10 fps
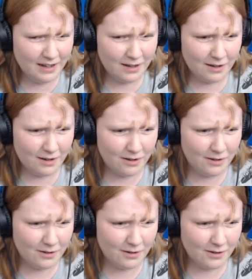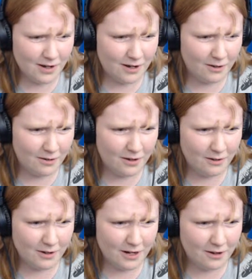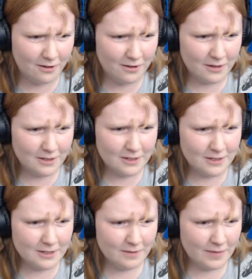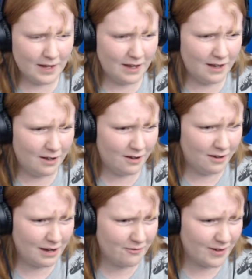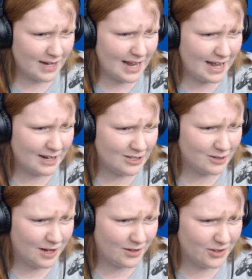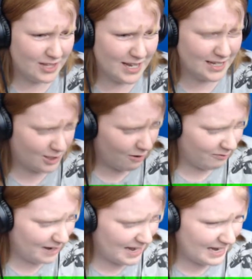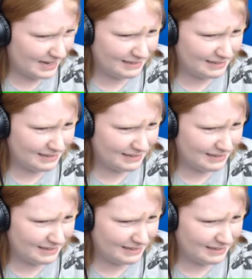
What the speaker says: Oh, no. Oh, no. Oh, I forgot how to do all the things already.